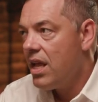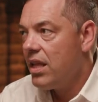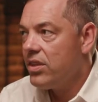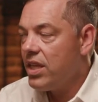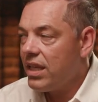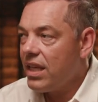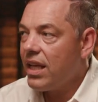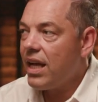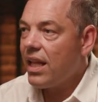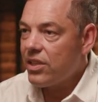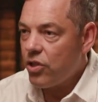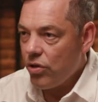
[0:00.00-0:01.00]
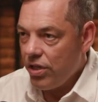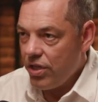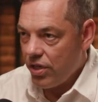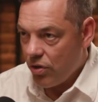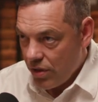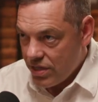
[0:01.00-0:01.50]
taking
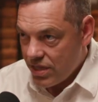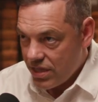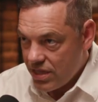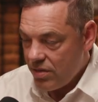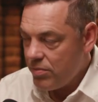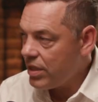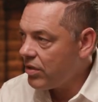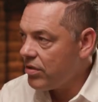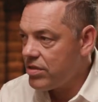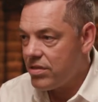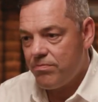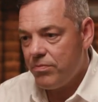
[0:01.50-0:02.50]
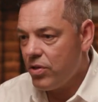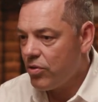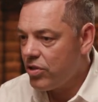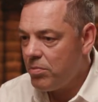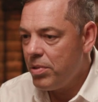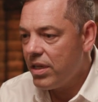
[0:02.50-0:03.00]
calculated risks, because, you know,
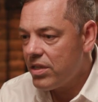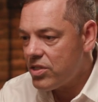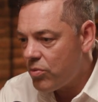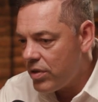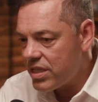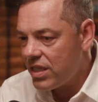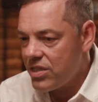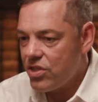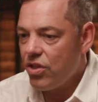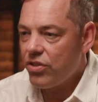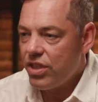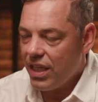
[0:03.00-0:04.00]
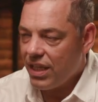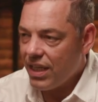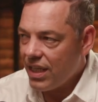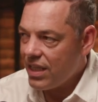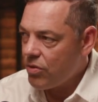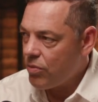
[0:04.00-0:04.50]
the biggest risk is not taking
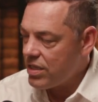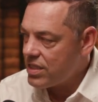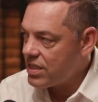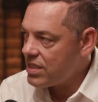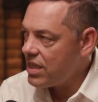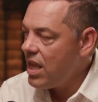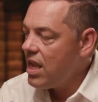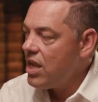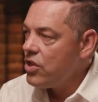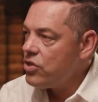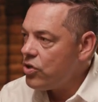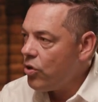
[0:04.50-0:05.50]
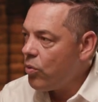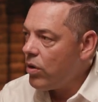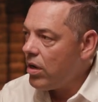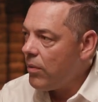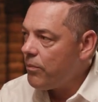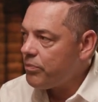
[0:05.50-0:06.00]
any risks.
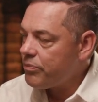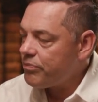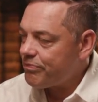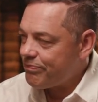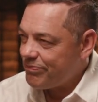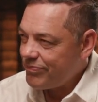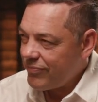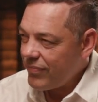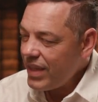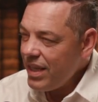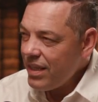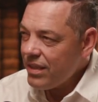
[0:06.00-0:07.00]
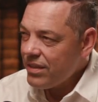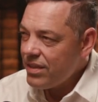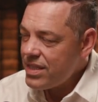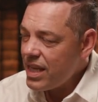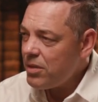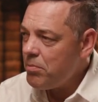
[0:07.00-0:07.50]
So the
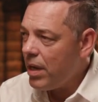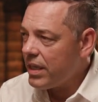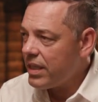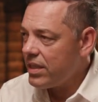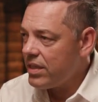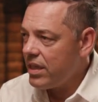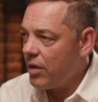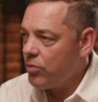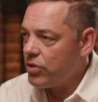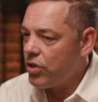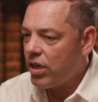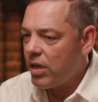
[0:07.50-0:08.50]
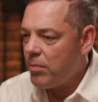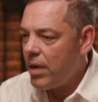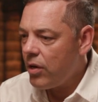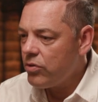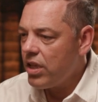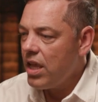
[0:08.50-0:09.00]
second bucket I would talk
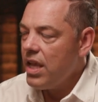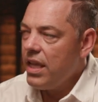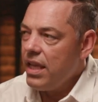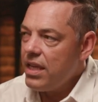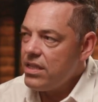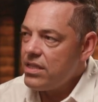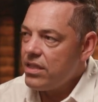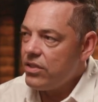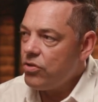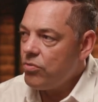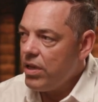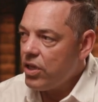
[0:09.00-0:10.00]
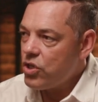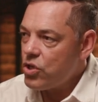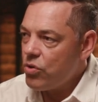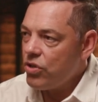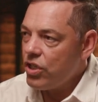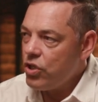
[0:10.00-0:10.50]
about is to make
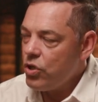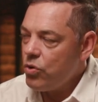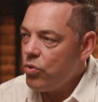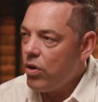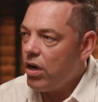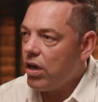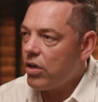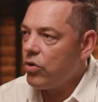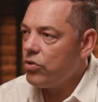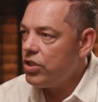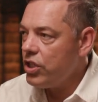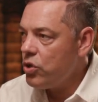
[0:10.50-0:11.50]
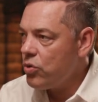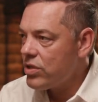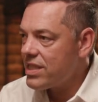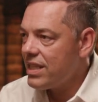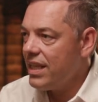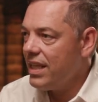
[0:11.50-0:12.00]
sure that you
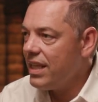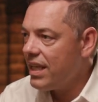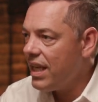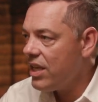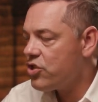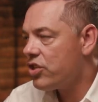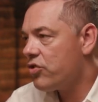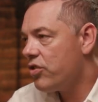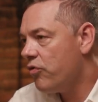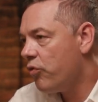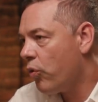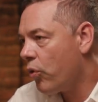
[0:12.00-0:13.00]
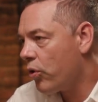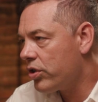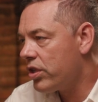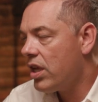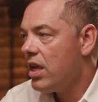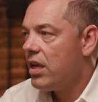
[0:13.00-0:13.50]
continuously engage and
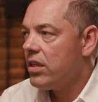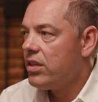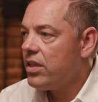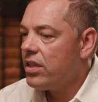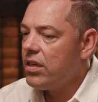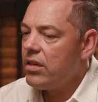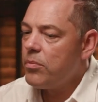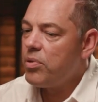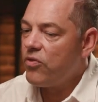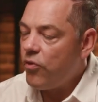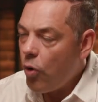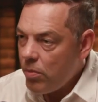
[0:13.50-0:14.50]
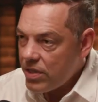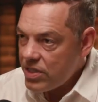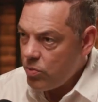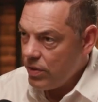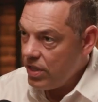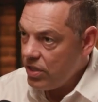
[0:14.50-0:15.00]
reward the
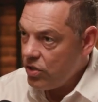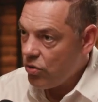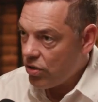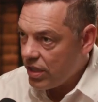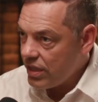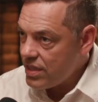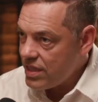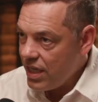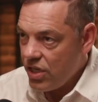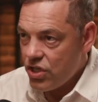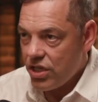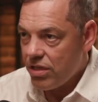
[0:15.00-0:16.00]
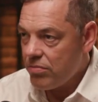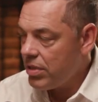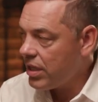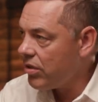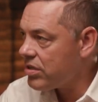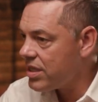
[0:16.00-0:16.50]
performance within the organization,
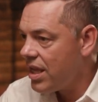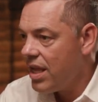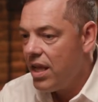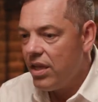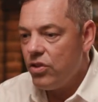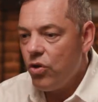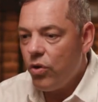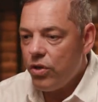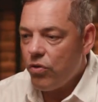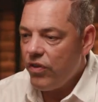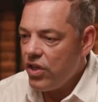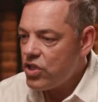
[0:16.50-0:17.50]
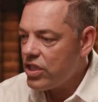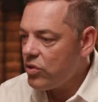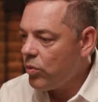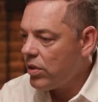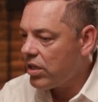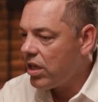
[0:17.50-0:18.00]
because no innovation
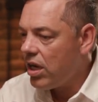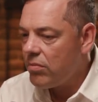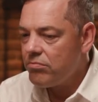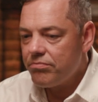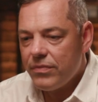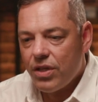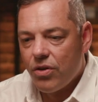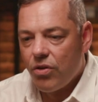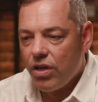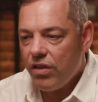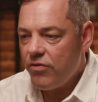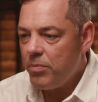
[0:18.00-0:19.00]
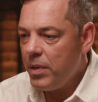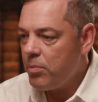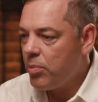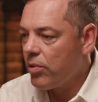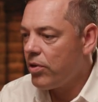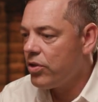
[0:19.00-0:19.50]
will come, you know, if
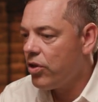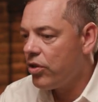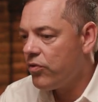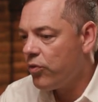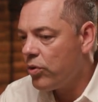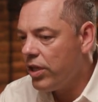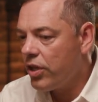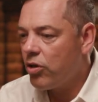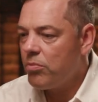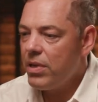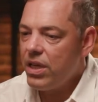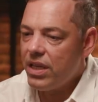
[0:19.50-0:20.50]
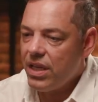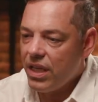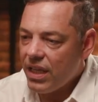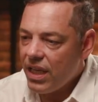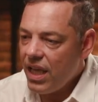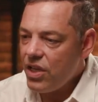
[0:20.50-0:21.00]
people are not fully committed,
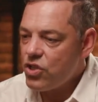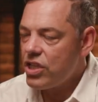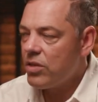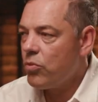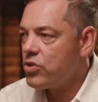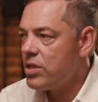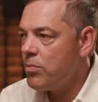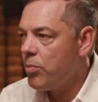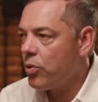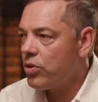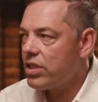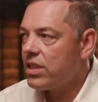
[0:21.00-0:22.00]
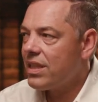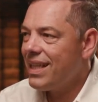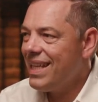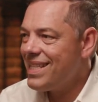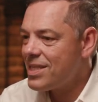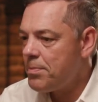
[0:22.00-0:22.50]
engaged, and most
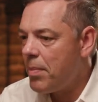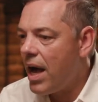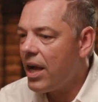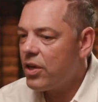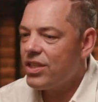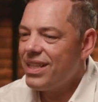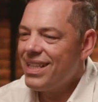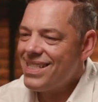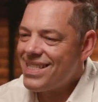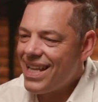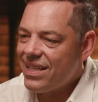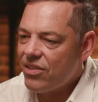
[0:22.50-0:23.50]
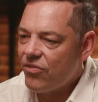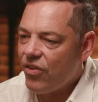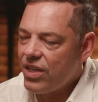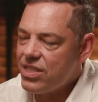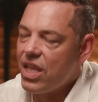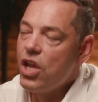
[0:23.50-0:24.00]
importantly, inspired and
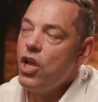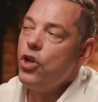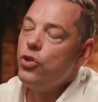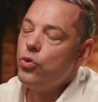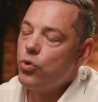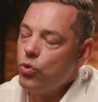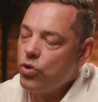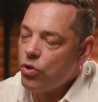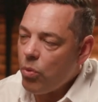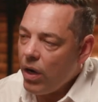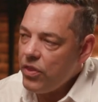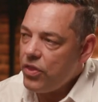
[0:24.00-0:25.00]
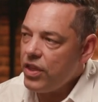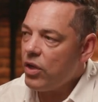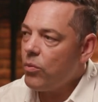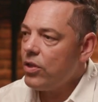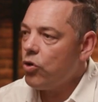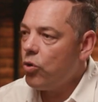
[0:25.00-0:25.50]
incentivized to do the right thing
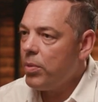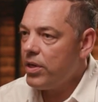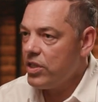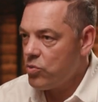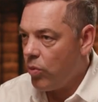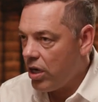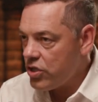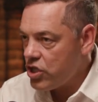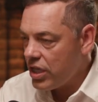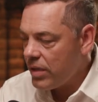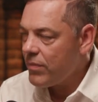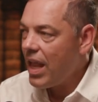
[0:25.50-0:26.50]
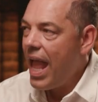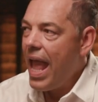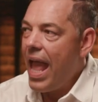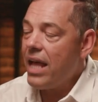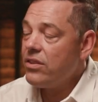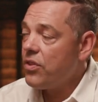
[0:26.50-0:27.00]
when nobody's watching.
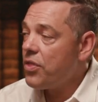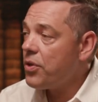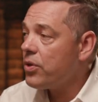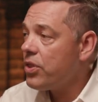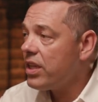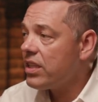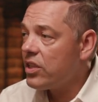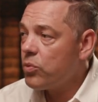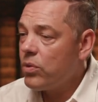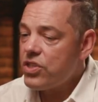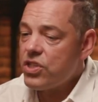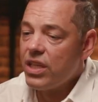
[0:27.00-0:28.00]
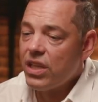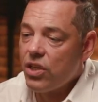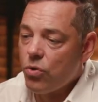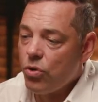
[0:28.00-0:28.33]
And the third thing that will string it all